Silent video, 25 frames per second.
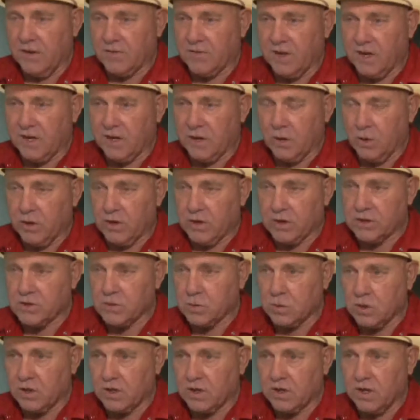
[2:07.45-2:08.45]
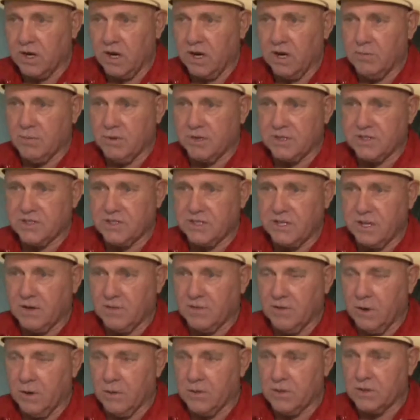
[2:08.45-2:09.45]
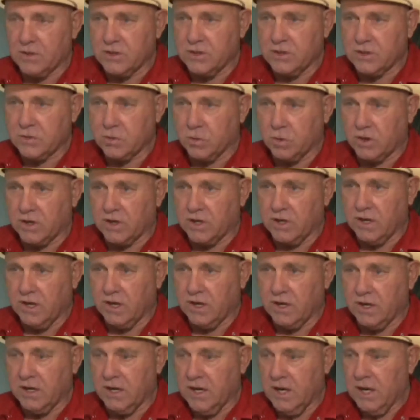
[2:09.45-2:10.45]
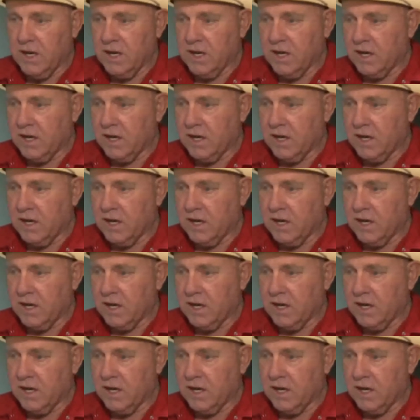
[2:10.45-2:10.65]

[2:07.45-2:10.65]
I've got lawyers working on it. My CFO is working on it.